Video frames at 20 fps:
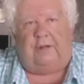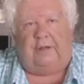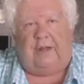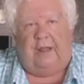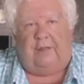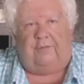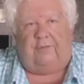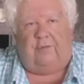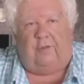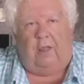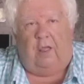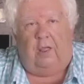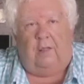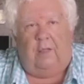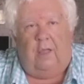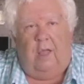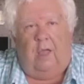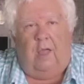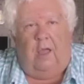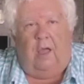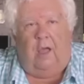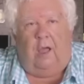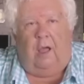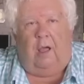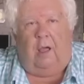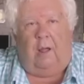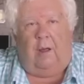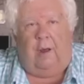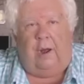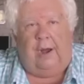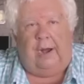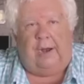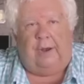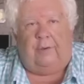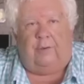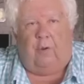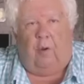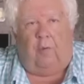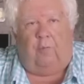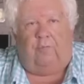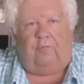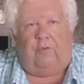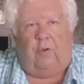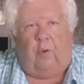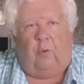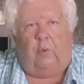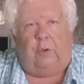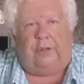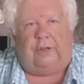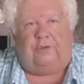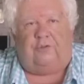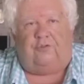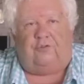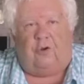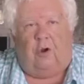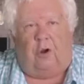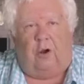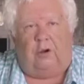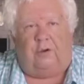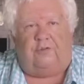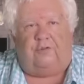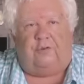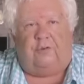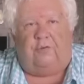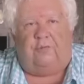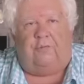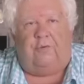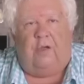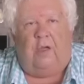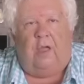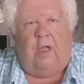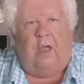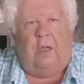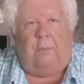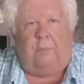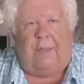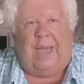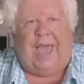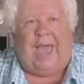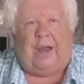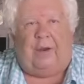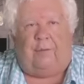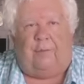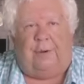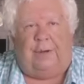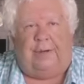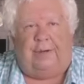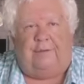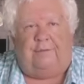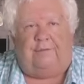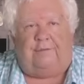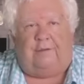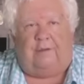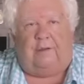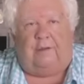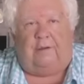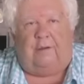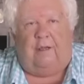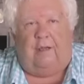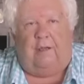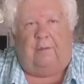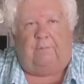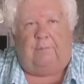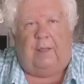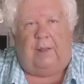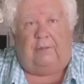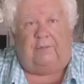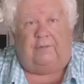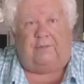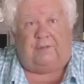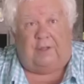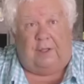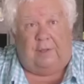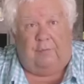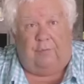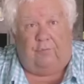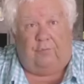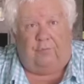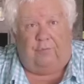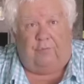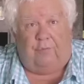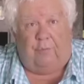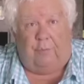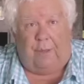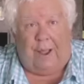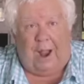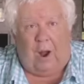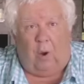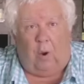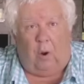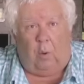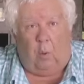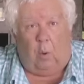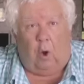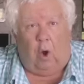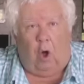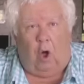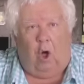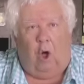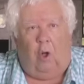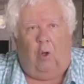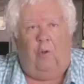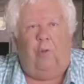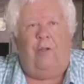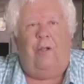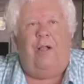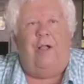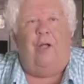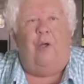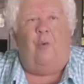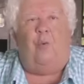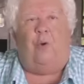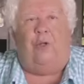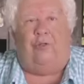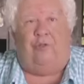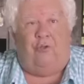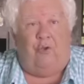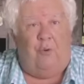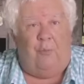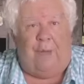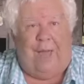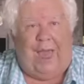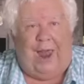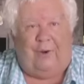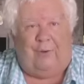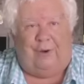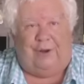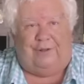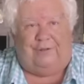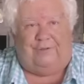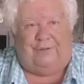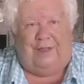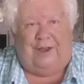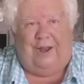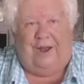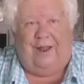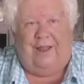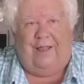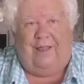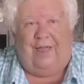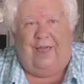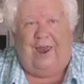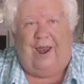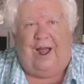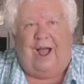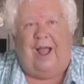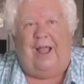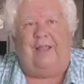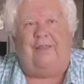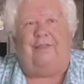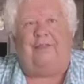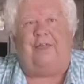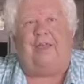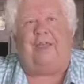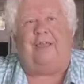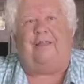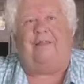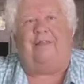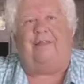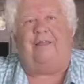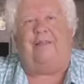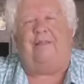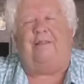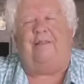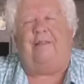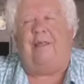Tesla, and also in charge of batteries and sales of the Powerwall with new batteries in it, that I think that